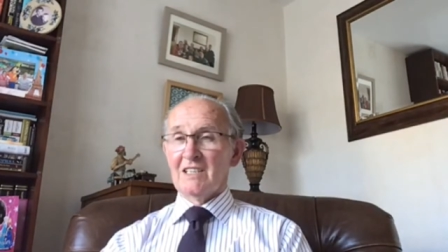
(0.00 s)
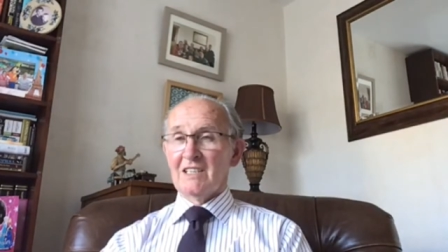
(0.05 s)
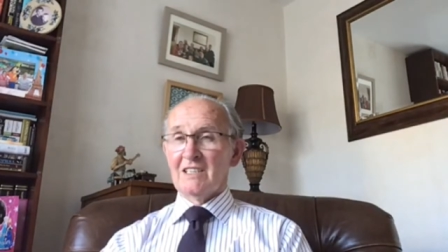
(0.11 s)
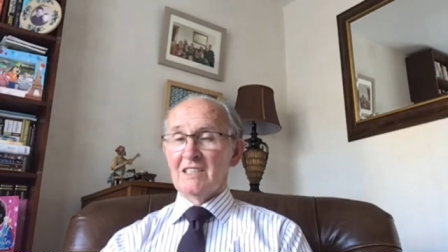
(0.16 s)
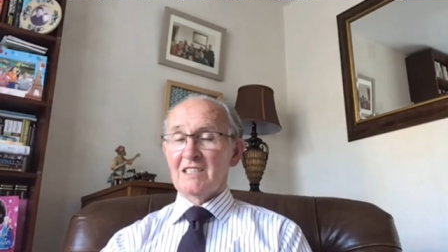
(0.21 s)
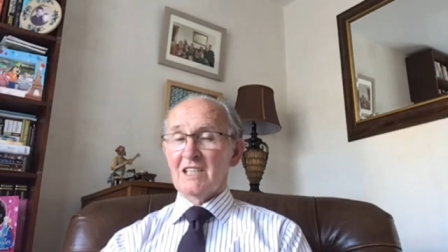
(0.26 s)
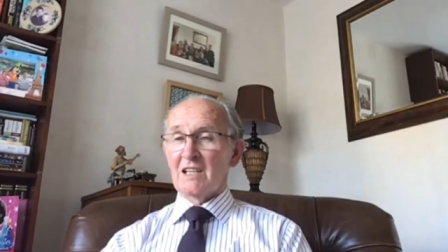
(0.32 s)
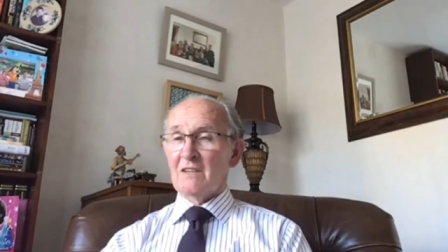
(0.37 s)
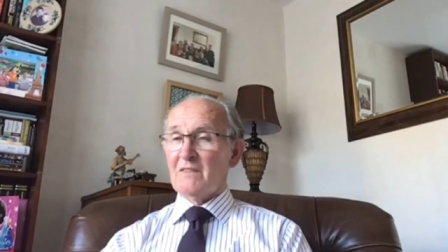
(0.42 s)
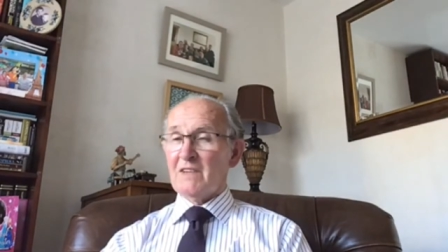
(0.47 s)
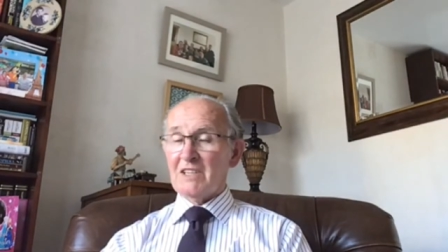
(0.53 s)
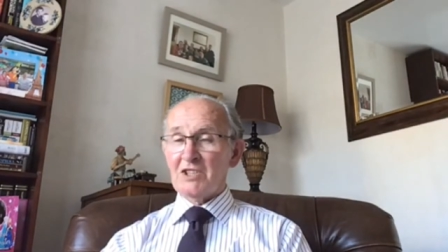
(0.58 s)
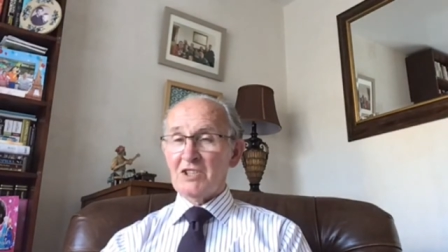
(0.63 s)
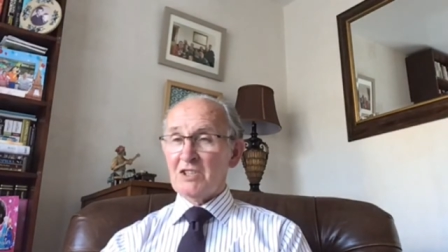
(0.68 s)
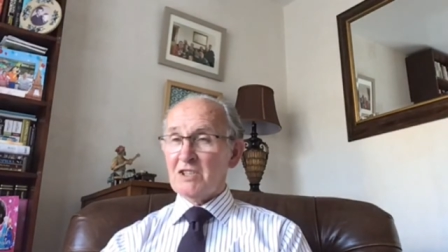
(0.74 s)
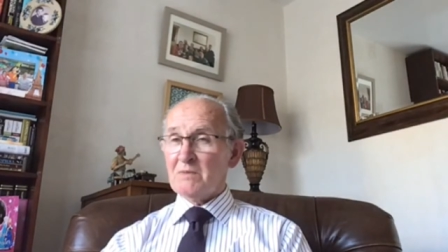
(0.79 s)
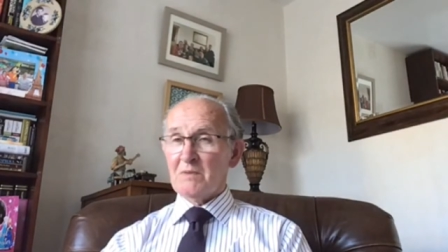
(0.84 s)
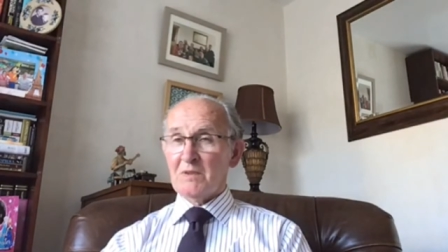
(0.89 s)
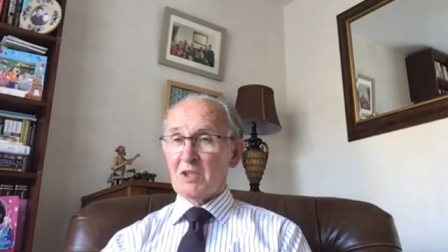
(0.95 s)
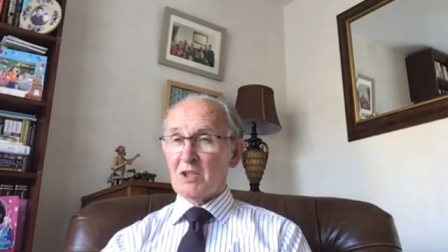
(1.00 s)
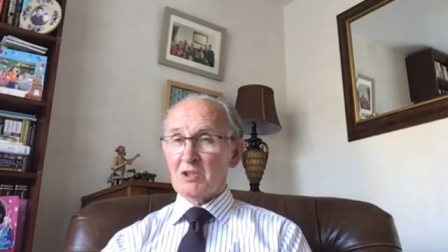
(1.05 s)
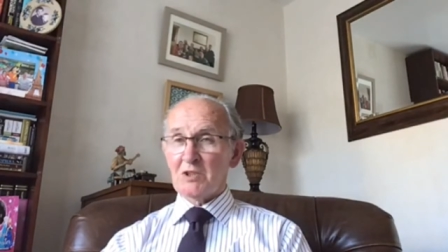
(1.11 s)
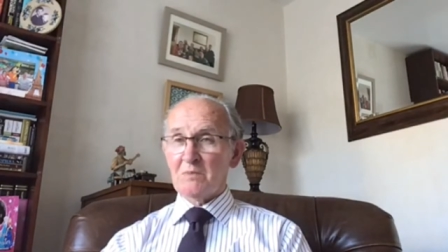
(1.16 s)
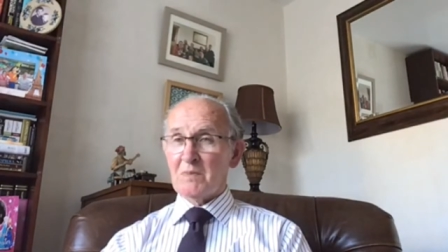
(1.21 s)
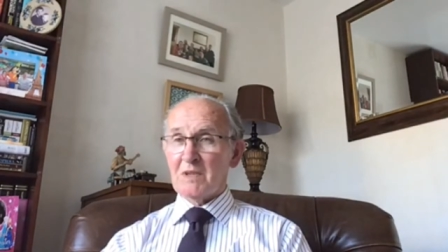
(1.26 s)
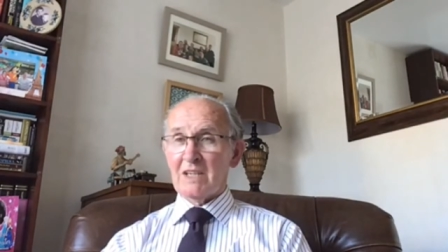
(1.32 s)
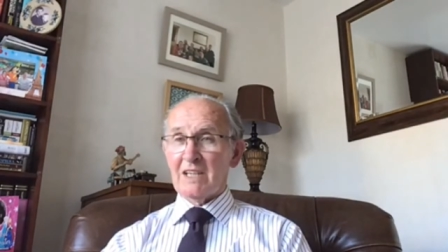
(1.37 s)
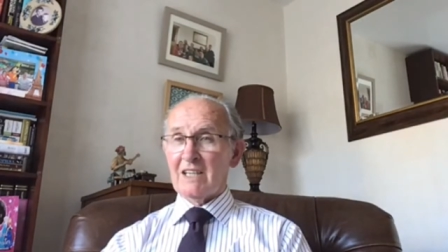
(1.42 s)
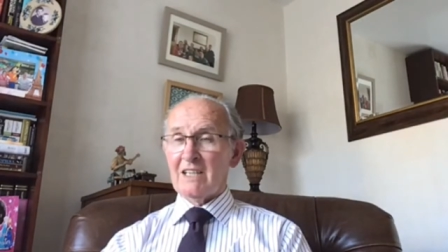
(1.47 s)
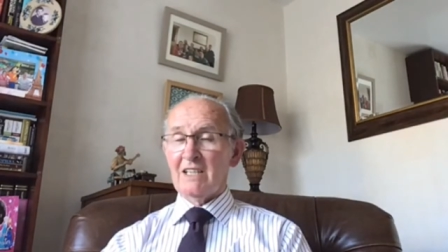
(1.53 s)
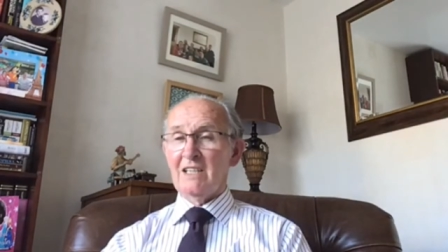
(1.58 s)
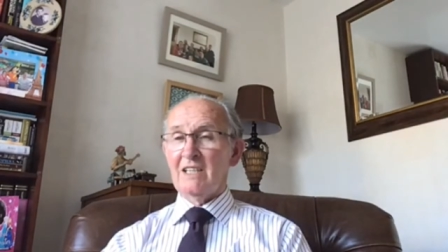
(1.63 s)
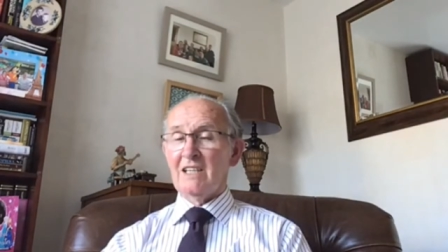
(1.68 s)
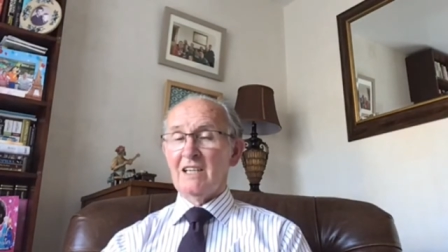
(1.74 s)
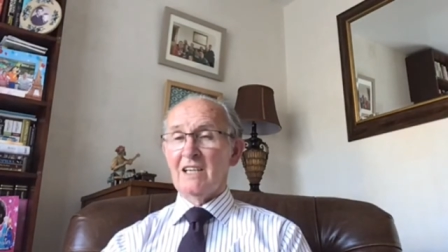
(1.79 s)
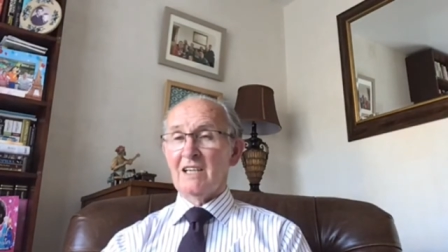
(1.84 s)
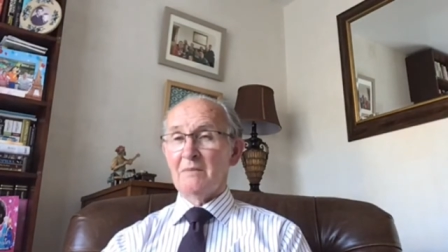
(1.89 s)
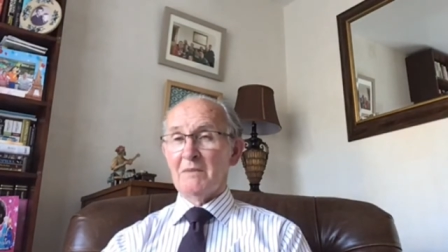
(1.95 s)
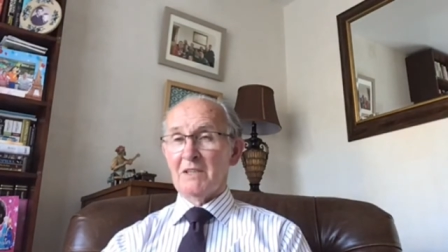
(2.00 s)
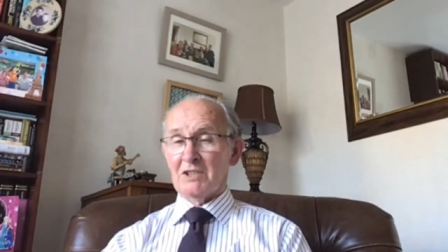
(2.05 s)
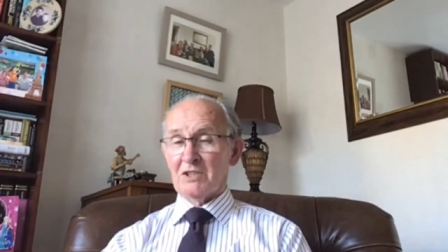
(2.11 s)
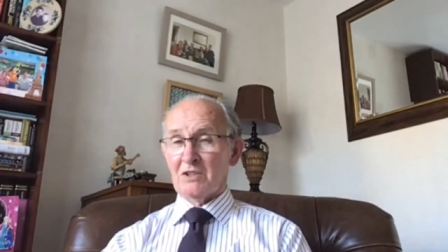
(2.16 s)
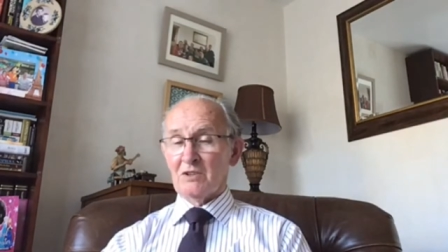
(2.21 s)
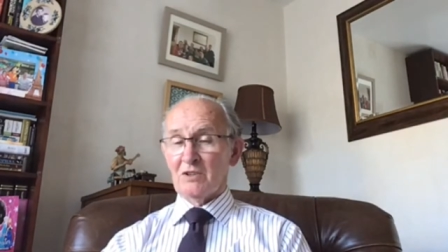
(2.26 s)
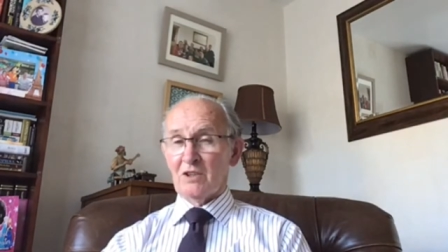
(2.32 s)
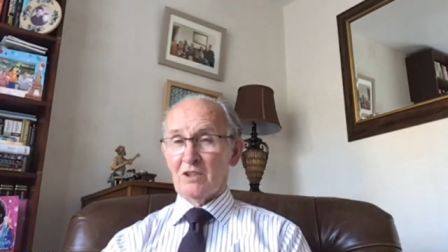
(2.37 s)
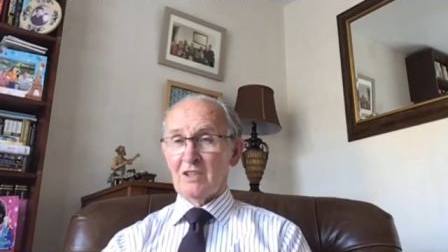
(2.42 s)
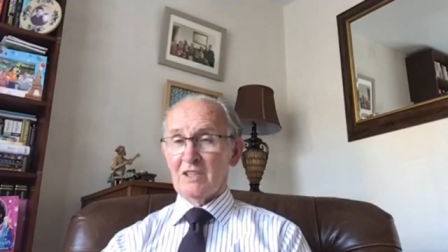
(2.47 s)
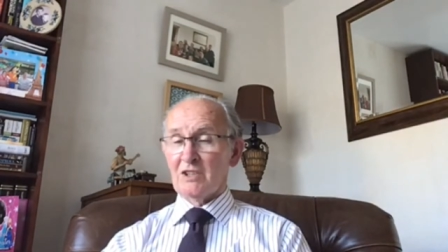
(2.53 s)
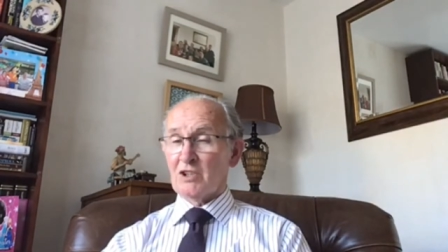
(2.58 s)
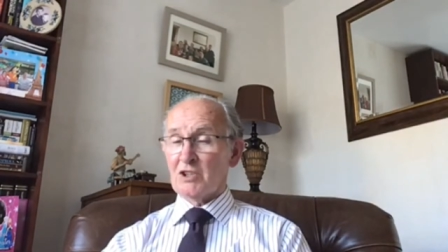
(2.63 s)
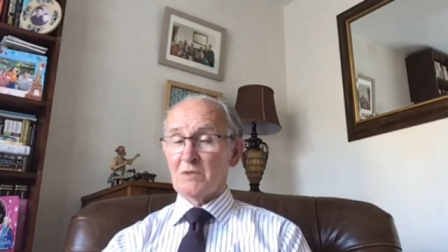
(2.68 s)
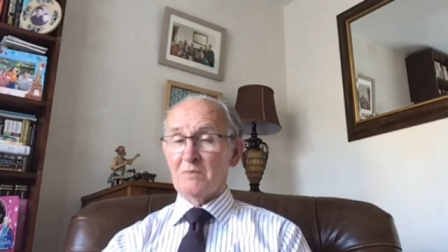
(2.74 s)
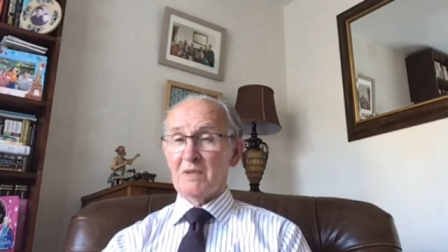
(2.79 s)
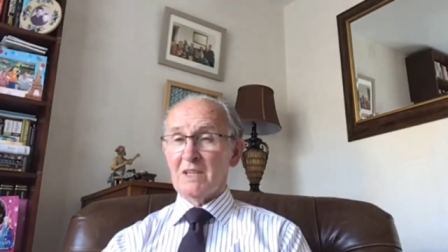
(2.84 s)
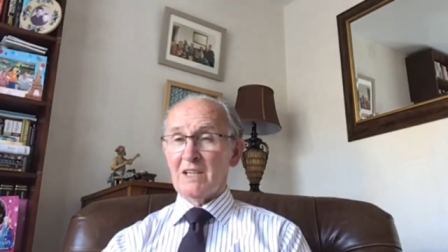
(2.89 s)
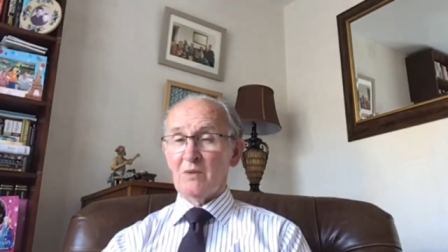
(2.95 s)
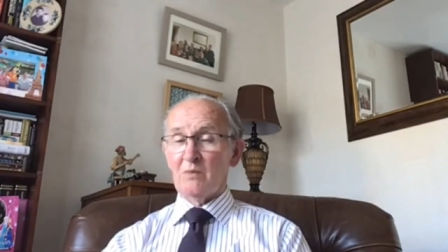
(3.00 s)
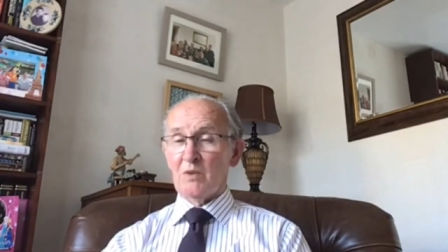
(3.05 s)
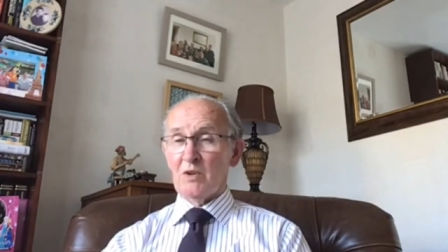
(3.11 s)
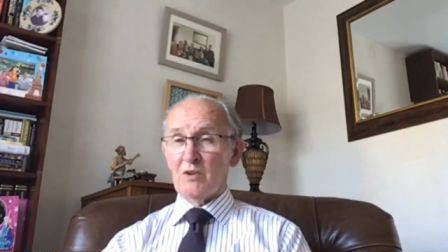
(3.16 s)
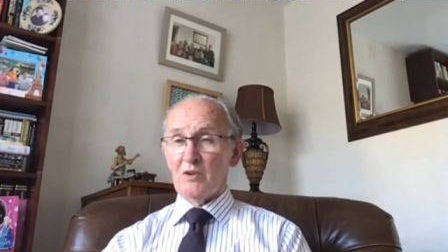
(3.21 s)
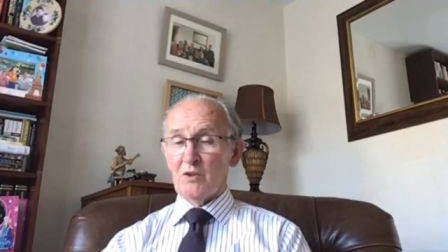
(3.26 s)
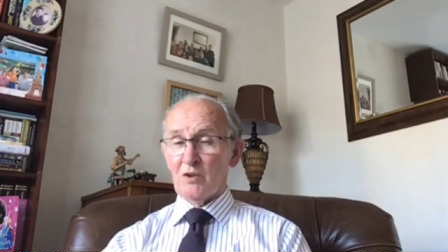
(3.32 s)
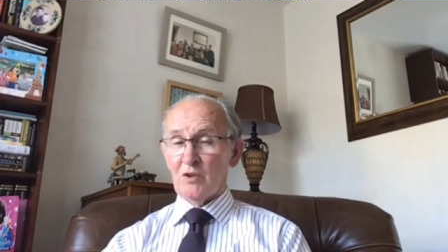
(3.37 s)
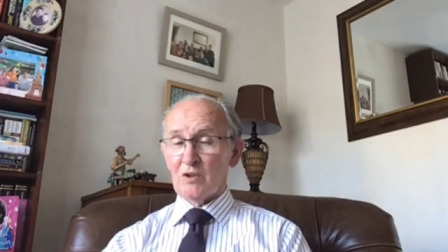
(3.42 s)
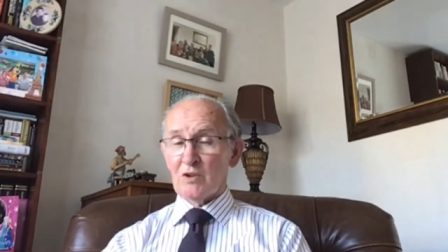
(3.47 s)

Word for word: Salvation doesn't begin at a mission hall. It doesn't begin with you.